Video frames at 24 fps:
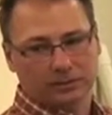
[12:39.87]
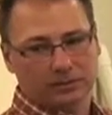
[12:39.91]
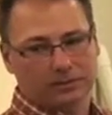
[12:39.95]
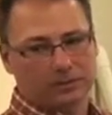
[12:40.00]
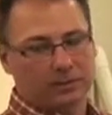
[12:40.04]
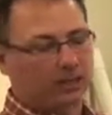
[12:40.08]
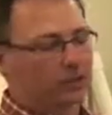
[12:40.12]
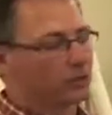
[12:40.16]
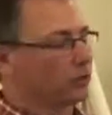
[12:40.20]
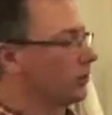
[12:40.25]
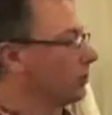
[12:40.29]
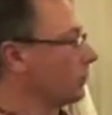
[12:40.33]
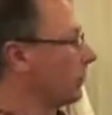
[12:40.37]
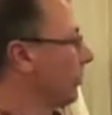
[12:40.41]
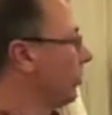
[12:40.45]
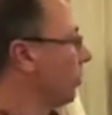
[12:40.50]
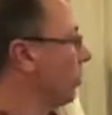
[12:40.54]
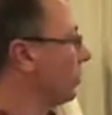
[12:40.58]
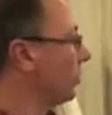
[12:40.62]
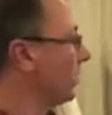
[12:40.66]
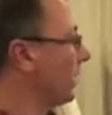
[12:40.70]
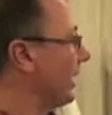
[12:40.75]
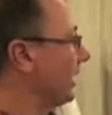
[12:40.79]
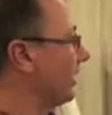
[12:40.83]
mussels and
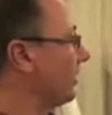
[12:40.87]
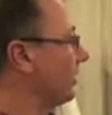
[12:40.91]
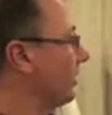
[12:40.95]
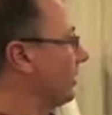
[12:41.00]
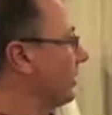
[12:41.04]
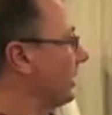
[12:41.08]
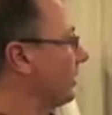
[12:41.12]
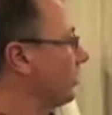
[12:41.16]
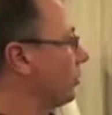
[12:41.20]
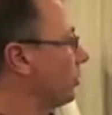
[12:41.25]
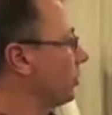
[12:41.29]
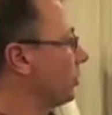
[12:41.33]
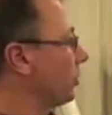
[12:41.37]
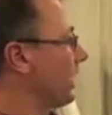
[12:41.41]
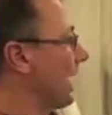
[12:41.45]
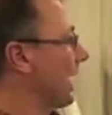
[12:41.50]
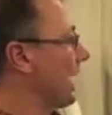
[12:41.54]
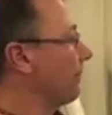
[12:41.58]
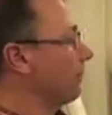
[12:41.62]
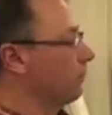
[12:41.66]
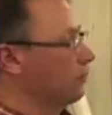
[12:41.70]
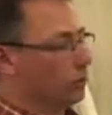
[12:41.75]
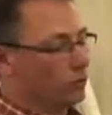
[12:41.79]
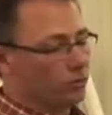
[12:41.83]
those kinds of things which
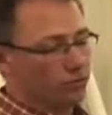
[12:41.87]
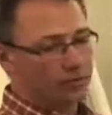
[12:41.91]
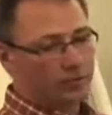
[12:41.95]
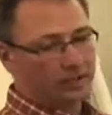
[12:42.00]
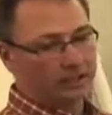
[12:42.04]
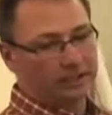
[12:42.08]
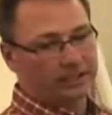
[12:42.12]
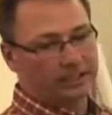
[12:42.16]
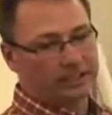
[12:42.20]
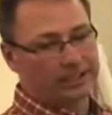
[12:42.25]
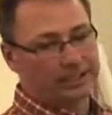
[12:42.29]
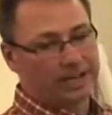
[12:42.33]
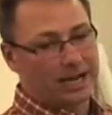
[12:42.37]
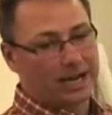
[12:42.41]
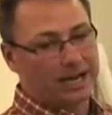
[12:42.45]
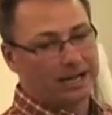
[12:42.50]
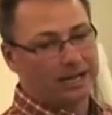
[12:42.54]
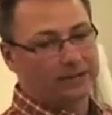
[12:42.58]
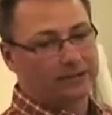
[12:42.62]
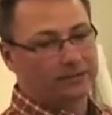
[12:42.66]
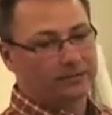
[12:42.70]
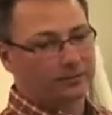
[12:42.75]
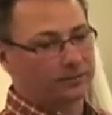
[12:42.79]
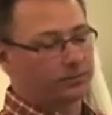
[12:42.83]
can't move can
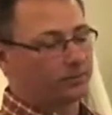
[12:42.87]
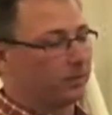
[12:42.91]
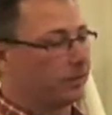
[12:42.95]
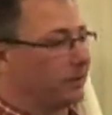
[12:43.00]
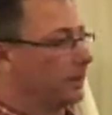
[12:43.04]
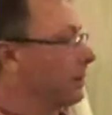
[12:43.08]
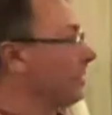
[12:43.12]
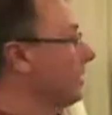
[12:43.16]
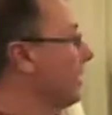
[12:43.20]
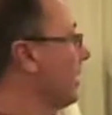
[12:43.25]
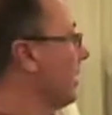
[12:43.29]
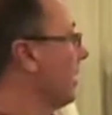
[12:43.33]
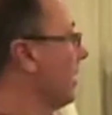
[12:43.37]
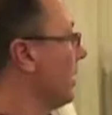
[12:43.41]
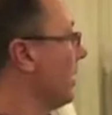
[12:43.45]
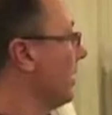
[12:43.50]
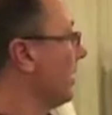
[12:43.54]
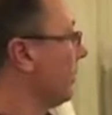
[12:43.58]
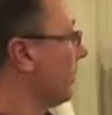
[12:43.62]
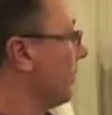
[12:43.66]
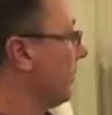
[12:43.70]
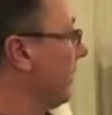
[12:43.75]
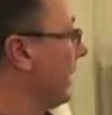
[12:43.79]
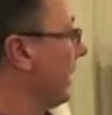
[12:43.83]
die from
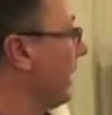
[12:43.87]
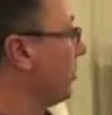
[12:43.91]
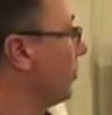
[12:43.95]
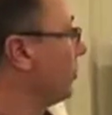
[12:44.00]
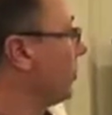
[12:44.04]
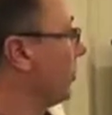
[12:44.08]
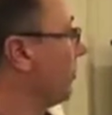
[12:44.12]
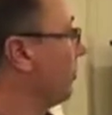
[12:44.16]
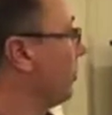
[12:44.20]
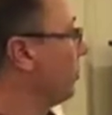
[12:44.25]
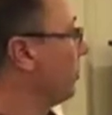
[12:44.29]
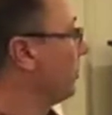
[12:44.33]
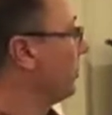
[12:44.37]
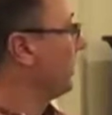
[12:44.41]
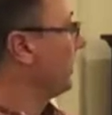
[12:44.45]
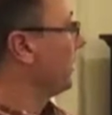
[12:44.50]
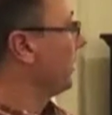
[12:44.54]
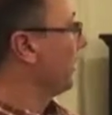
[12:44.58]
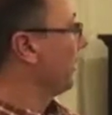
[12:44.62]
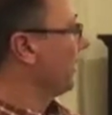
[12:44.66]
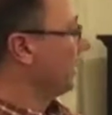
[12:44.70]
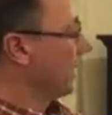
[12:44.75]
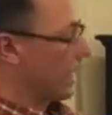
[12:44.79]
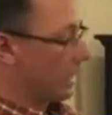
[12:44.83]
an algae bloom
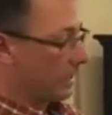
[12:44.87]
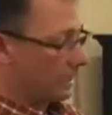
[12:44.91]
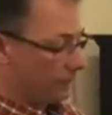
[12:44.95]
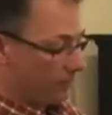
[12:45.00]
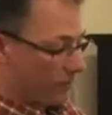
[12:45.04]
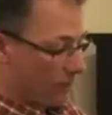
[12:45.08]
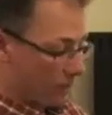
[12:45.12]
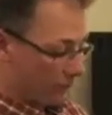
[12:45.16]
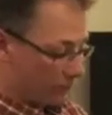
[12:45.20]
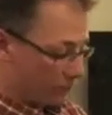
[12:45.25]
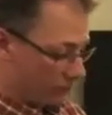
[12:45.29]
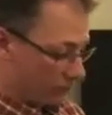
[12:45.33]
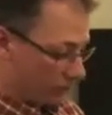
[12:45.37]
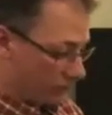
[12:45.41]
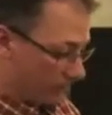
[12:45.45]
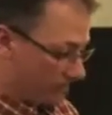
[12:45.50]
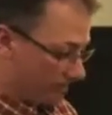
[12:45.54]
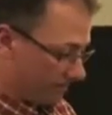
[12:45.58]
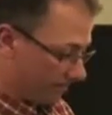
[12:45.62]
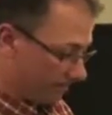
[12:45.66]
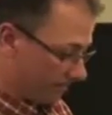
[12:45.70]
and lack of oxygen.